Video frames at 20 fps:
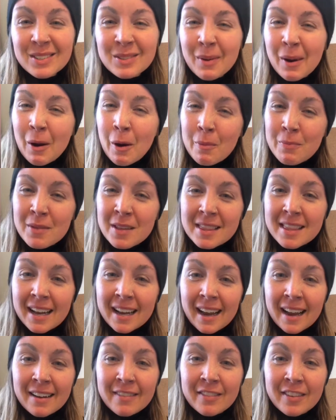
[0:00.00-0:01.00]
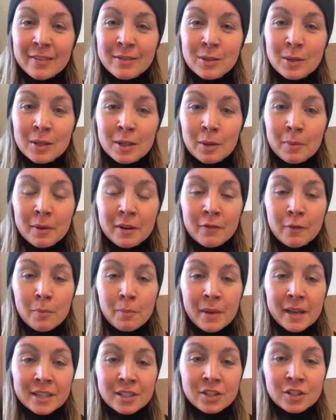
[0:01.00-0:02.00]
So I hope that that kind of gives you a little bit of a
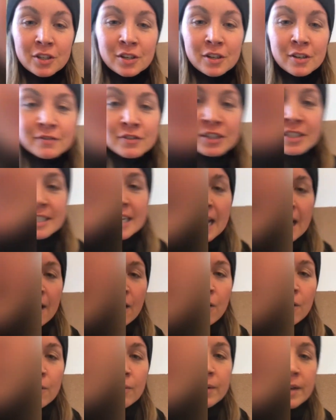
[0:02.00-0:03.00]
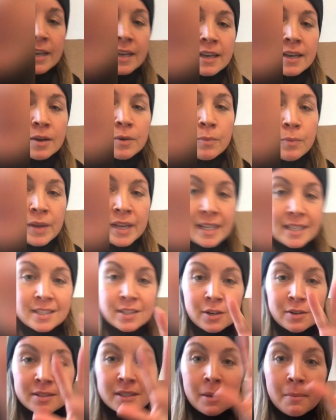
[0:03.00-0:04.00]
picture of just how we can
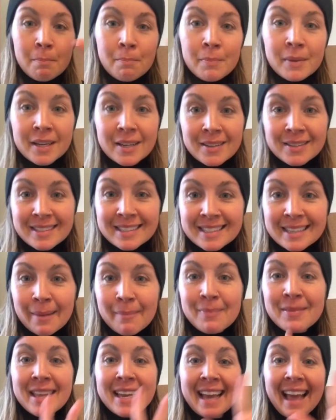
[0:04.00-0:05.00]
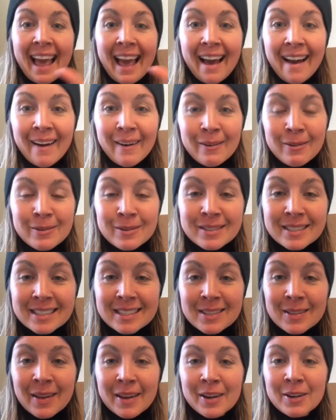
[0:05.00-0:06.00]
start to build something out
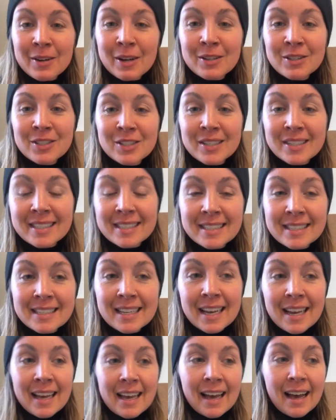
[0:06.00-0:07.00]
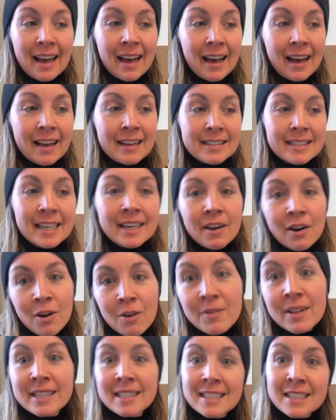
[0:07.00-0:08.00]
so that you're not just saying,
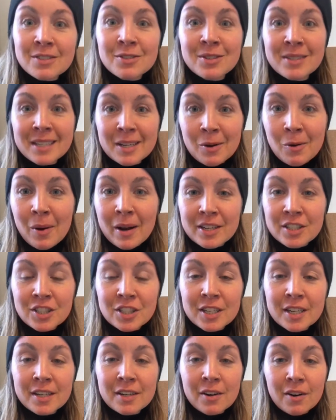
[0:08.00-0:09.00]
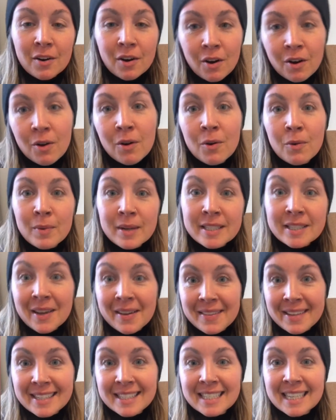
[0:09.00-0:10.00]
oh, that's an interesting question, or oh, we saw
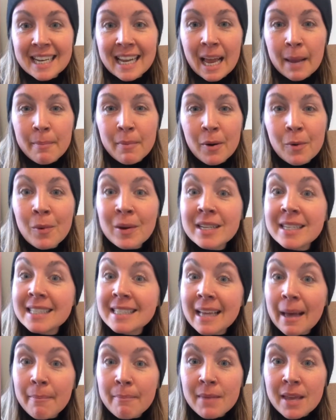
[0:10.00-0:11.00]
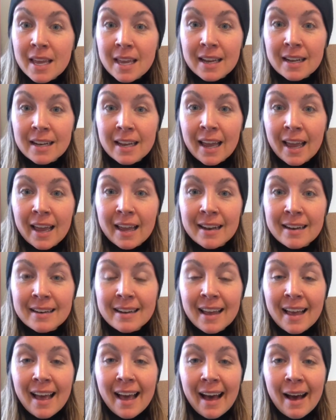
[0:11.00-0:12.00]
this today, but what does that mean? And
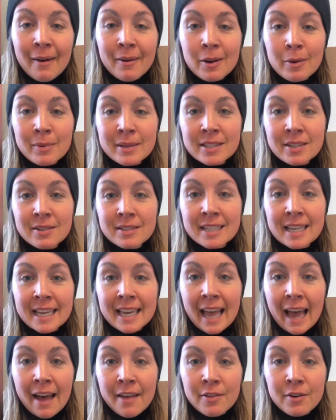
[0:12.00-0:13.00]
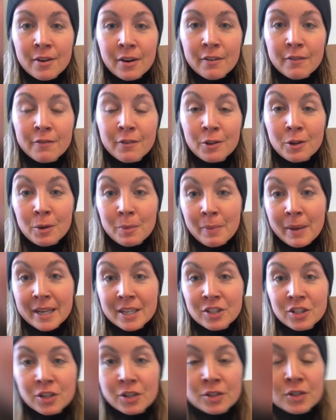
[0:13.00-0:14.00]
how can we start to gather a fuller
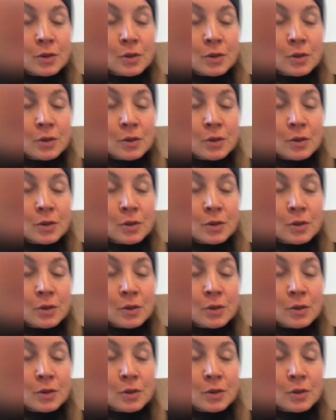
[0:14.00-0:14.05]
picture?